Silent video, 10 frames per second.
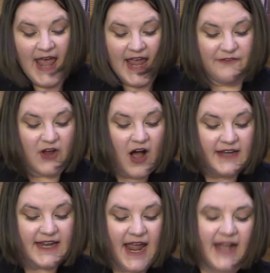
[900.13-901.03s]
if
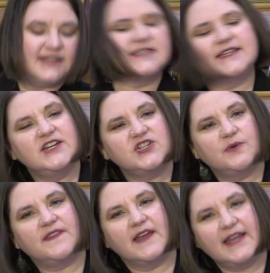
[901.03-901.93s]
God can't see to
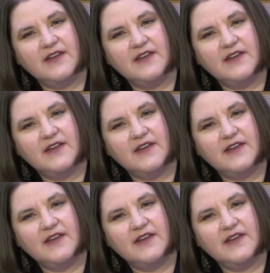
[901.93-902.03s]
it that